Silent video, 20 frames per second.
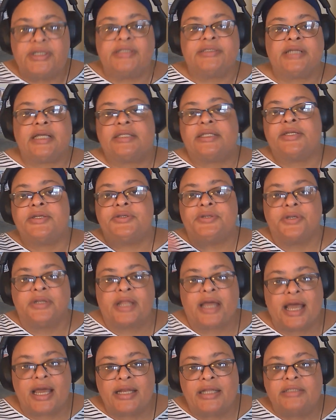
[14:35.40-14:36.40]
is that the
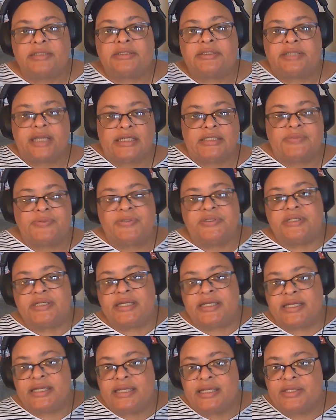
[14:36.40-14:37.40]
United States
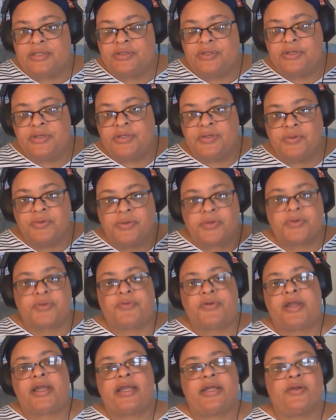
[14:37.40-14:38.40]
was in the
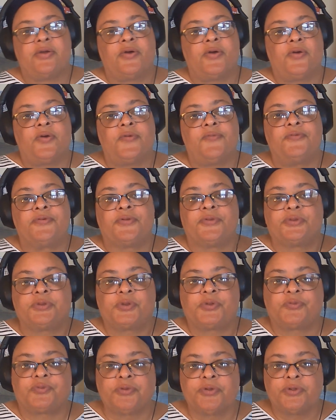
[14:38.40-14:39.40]
Ukraine,
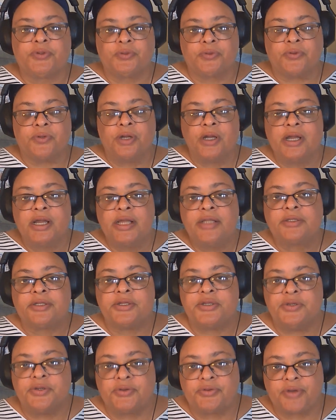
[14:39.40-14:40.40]
overthrew
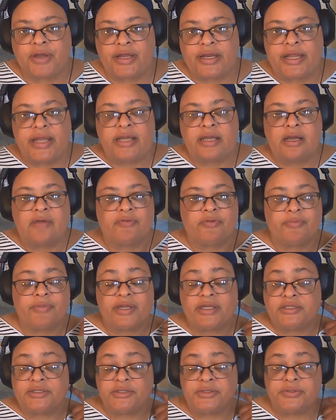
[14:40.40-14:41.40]
the Ukrainian
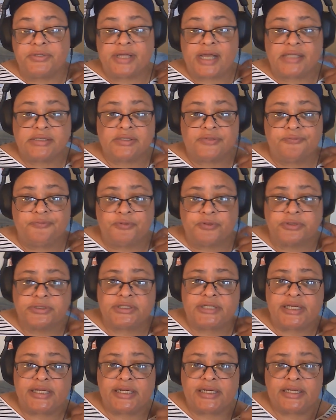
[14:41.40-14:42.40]
government in
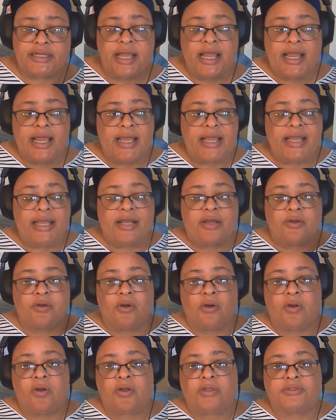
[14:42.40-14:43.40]
2014,
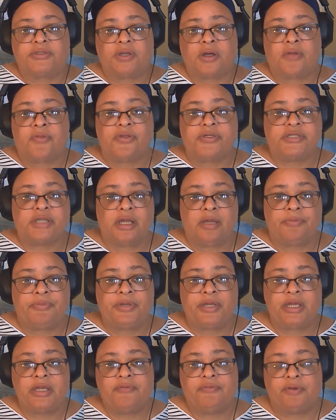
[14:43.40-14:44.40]
and caused all this
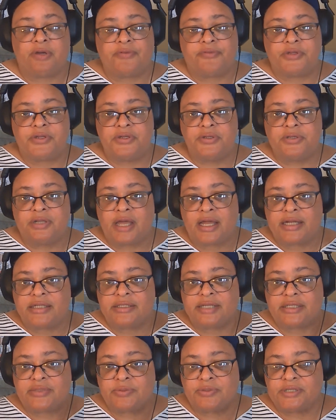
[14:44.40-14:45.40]
upheaval. If the
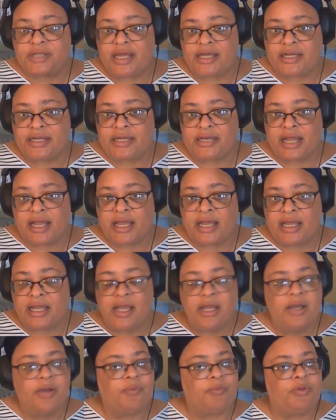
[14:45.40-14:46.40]
United States was not in that,
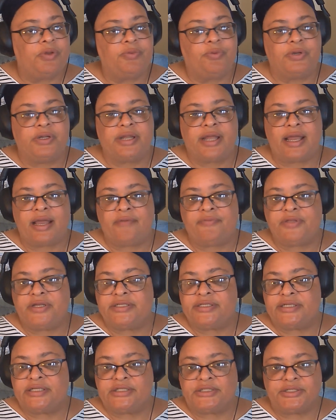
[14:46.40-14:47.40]
we wouldn't have
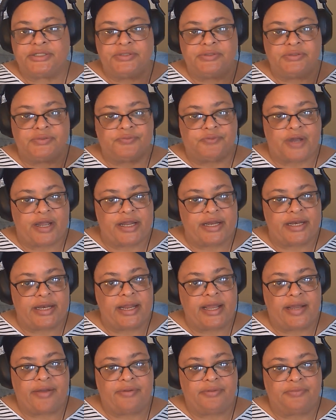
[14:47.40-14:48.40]
these issues right
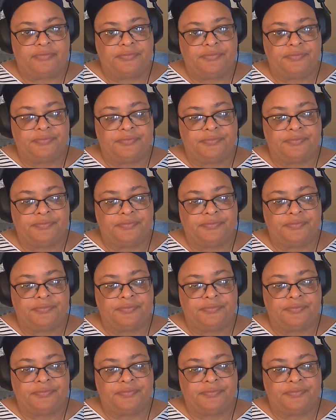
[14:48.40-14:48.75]
now.